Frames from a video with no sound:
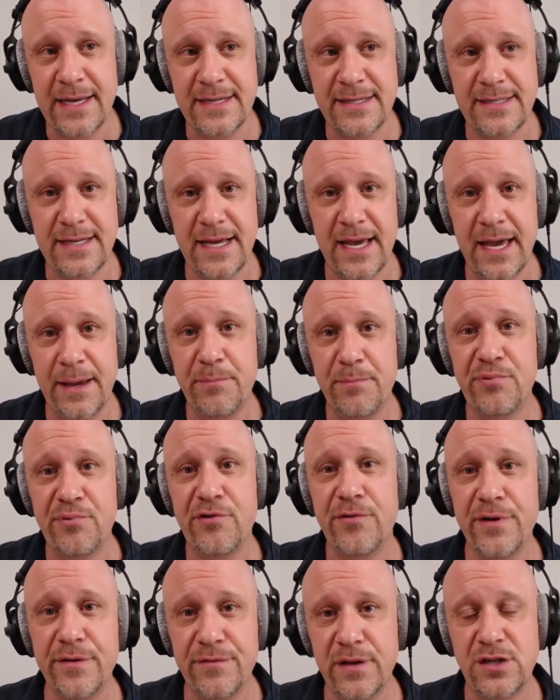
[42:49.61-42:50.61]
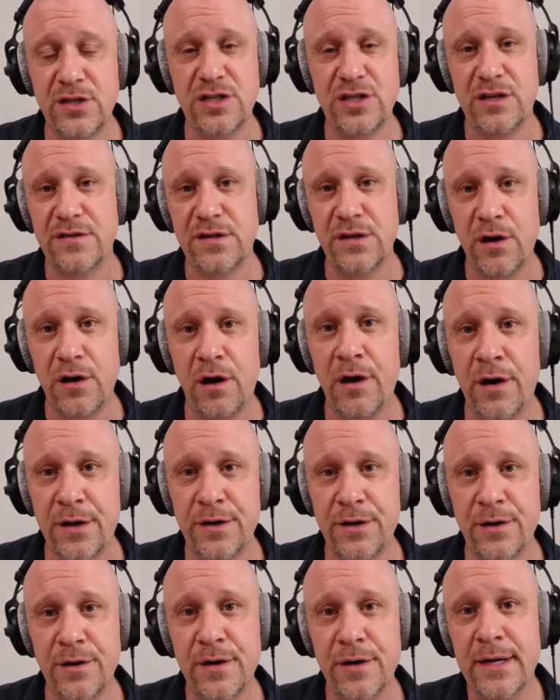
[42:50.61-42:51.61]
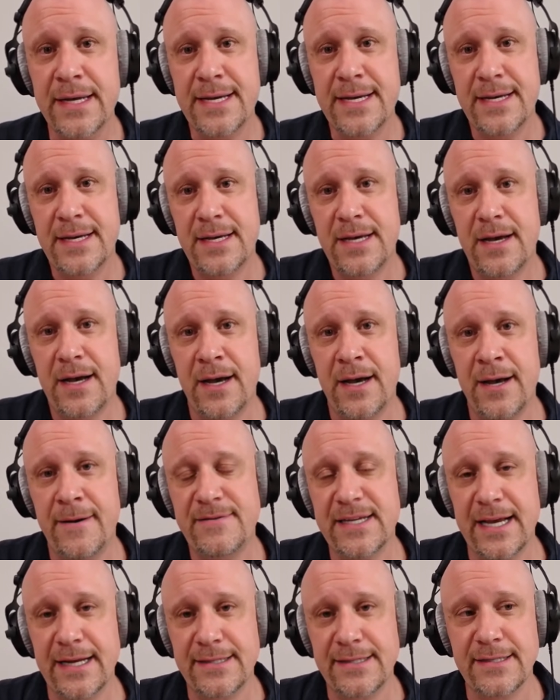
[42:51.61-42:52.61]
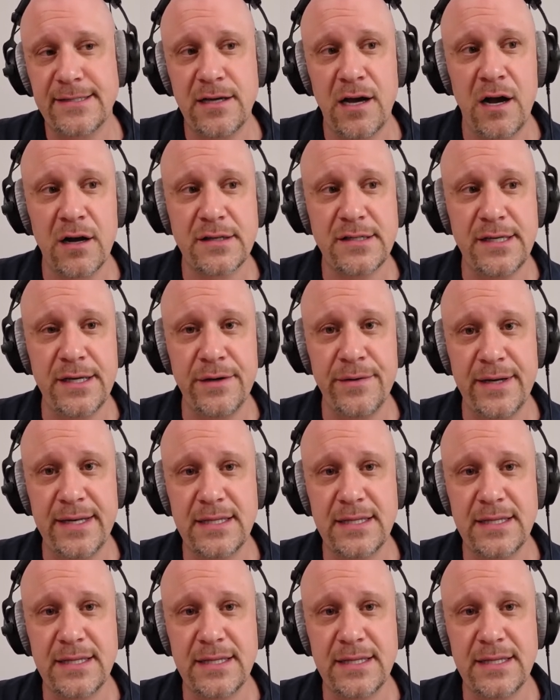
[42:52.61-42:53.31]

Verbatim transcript: It is a privilege. It is an honor to get to talk to you.